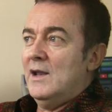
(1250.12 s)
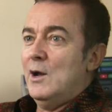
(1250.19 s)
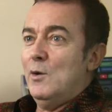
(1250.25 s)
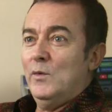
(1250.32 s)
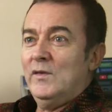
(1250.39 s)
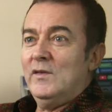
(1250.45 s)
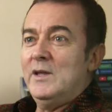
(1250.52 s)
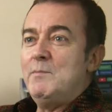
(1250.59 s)
now
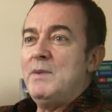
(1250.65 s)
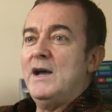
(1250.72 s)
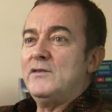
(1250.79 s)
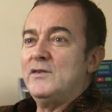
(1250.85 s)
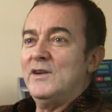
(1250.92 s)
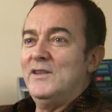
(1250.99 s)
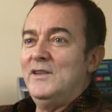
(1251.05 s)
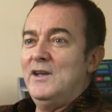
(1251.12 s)
it was Lee
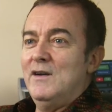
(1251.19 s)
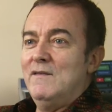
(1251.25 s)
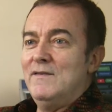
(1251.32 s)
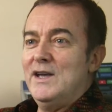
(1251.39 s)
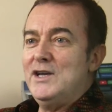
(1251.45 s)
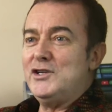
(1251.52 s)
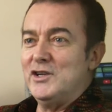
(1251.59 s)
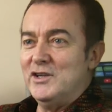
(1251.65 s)
Patrick and the
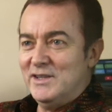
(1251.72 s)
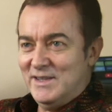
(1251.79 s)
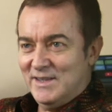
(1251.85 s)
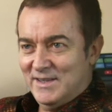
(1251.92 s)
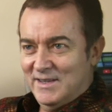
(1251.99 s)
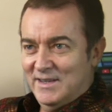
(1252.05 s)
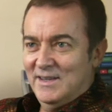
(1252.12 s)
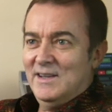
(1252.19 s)
Ovation,
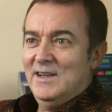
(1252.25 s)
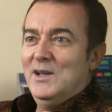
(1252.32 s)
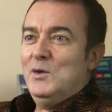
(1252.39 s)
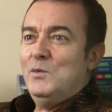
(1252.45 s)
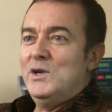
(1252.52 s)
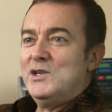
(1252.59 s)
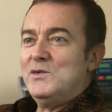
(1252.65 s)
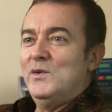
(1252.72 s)
nice.
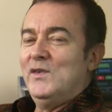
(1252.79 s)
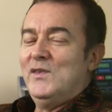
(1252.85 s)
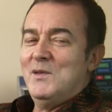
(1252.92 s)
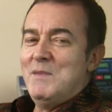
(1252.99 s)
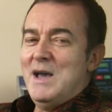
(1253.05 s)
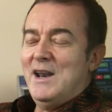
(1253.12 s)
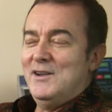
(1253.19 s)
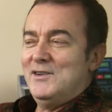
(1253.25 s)
which was the
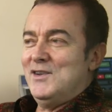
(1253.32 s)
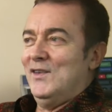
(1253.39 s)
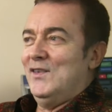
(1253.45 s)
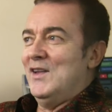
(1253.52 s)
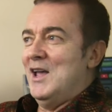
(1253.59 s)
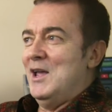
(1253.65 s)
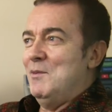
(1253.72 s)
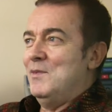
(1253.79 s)
manager's
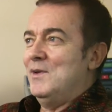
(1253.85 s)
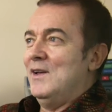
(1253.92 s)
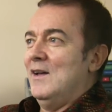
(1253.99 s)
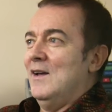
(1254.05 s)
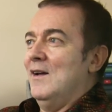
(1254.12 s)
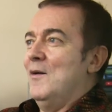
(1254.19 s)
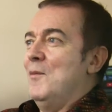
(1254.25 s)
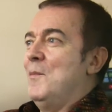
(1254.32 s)
name.
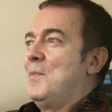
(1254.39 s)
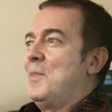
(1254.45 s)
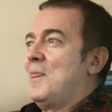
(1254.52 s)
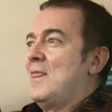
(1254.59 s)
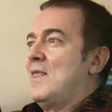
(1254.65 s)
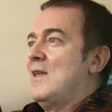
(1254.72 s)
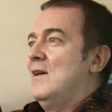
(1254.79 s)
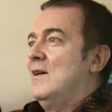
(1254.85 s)
Um,
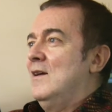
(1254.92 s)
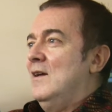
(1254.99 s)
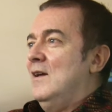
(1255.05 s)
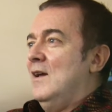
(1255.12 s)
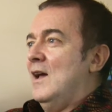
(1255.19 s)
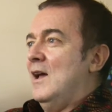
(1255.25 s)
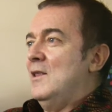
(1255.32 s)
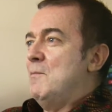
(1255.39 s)

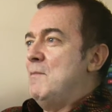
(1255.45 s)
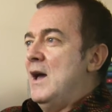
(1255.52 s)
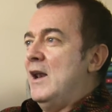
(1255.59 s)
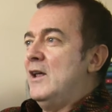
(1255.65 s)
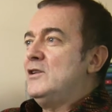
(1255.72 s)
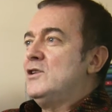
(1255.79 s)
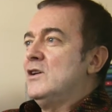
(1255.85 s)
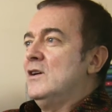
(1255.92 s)
and the
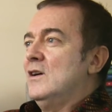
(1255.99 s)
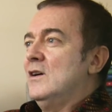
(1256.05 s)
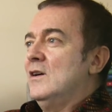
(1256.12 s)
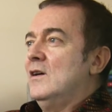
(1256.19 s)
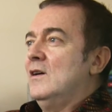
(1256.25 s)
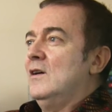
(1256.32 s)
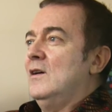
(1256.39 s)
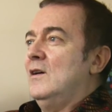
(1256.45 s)

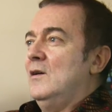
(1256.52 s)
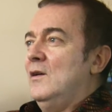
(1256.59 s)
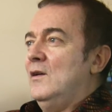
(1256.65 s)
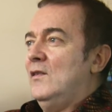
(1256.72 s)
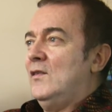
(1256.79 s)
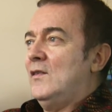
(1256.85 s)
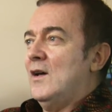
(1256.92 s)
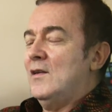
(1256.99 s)
manager uh,
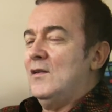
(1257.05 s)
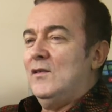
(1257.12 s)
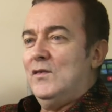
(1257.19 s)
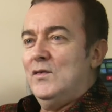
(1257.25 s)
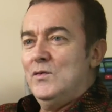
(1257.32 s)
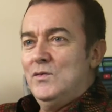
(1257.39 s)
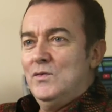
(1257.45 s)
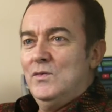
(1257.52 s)
started
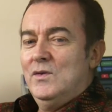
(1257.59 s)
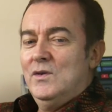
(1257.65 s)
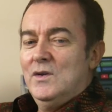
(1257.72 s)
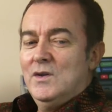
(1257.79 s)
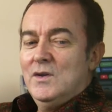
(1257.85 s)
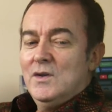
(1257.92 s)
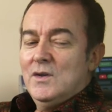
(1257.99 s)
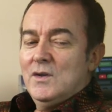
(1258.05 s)
to
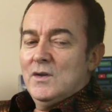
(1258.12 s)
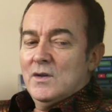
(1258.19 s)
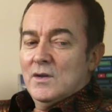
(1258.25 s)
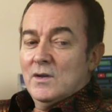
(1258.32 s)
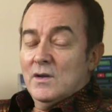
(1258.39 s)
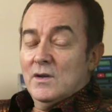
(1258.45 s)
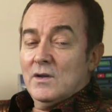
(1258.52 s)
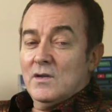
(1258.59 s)

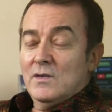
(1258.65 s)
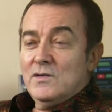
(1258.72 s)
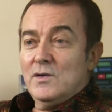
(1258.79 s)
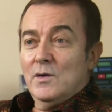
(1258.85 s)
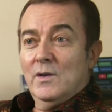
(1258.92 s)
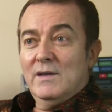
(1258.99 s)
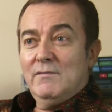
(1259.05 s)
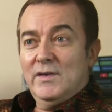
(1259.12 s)
uh,
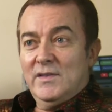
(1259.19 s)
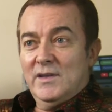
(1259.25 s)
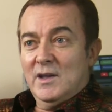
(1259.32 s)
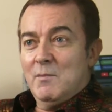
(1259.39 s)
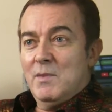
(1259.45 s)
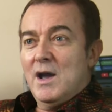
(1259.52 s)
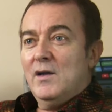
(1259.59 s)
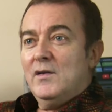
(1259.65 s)
control everything
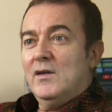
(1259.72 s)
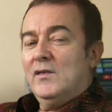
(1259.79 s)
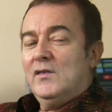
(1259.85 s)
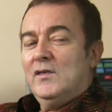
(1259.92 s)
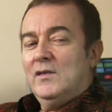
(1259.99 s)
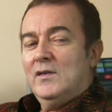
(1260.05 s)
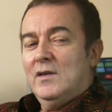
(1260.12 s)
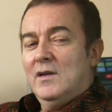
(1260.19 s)
about
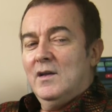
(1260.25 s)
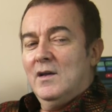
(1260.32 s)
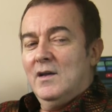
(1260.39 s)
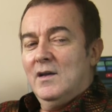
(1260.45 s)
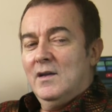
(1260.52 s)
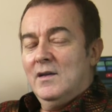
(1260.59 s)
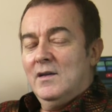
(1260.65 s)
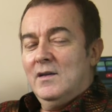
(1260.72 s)
us,
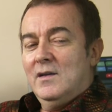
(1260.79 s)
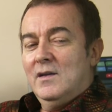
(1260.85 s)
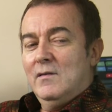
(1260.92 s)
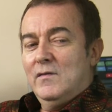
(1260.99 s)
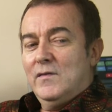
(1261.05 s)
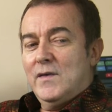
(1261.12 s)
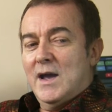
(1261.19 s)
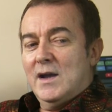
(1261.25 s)
uh, and
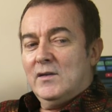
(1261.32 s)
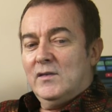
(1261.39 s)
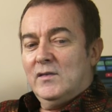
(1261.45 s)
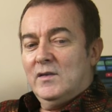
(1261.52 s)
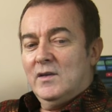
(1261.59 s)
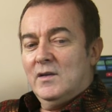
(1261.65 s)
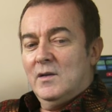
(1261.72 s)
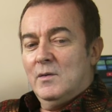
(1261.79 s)
in
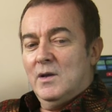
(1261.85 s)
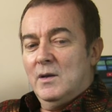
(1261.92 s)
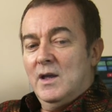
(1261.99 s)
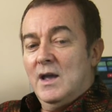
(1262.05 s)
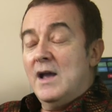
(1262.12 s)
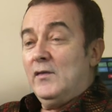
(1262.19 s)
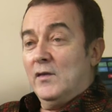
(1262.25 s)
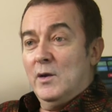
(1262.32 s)
fact
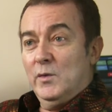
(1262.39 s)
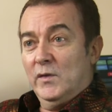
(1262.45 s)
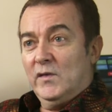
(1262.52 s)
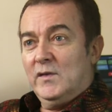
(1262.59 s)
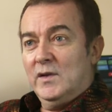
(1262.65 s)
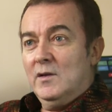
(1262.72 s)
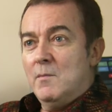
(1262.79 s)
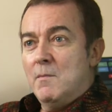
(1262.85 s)
as I was
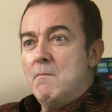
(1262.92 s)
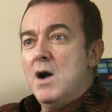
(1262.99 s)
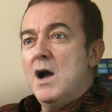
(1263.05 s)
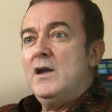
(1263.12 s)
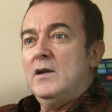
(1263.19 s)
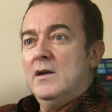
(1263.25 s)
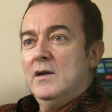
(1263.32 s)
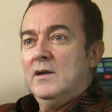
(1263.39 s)
still a
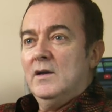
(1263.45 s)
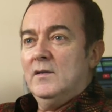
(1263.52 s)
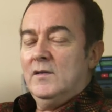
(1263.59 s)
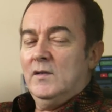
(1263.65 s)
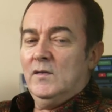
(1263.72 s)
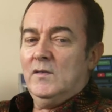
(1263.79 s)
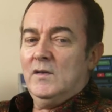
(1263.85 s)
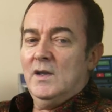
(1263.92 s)
minor at
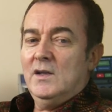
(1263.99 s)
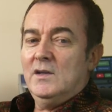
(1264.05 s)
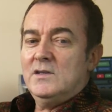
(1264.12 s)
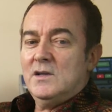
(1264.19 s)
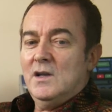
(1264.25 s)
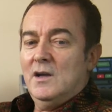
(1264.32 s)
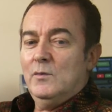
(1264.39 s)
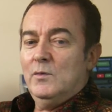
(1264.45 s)
this
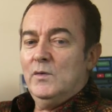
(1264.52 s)
stage, I